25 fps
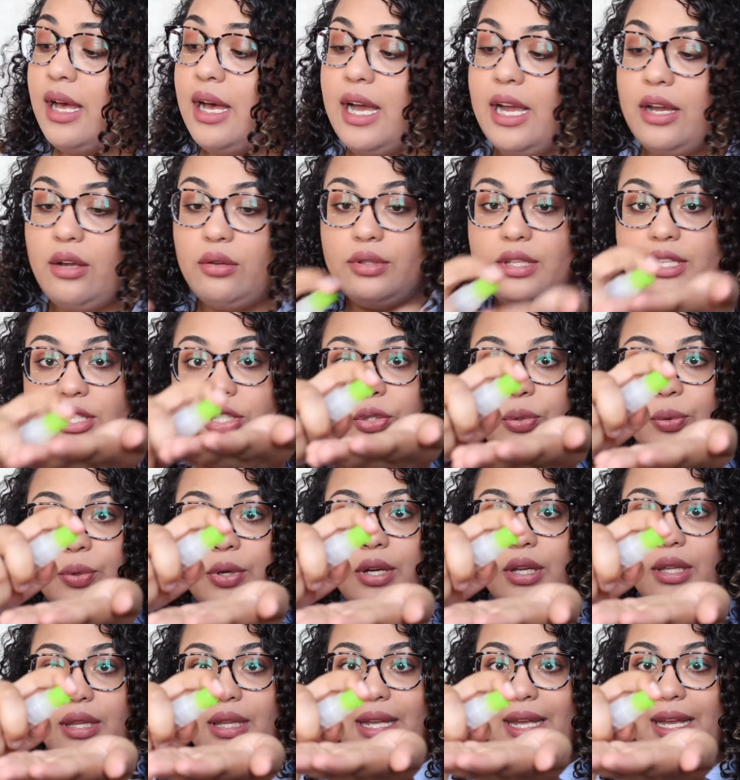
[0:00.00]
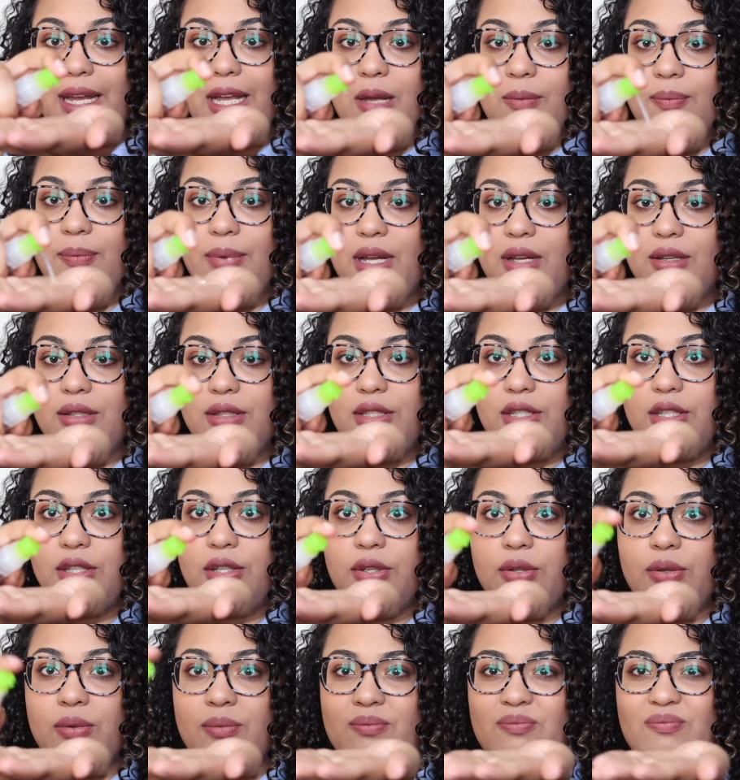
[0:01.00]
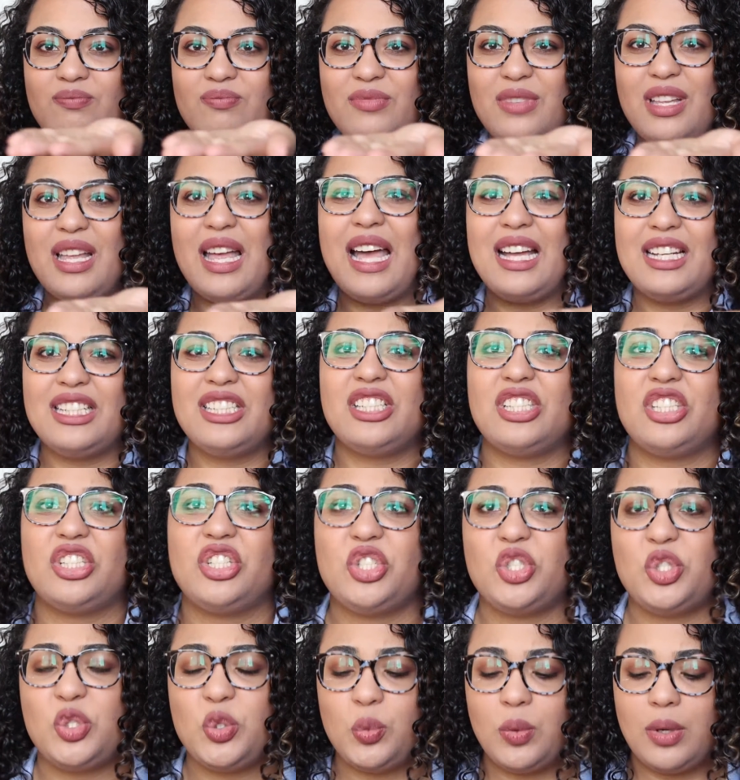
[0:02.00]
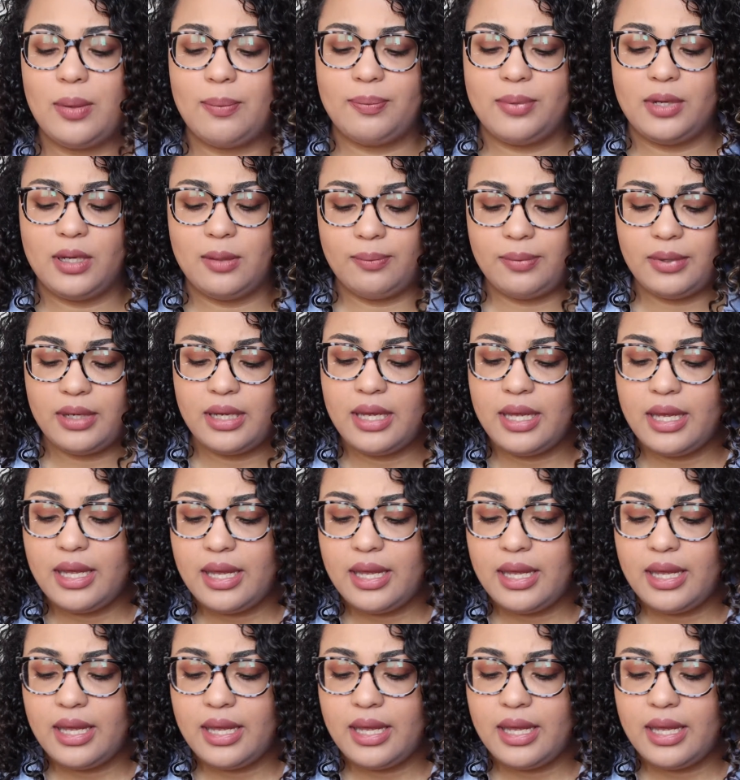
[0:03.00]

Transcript: I only squirt like about, actually let's just do one pump.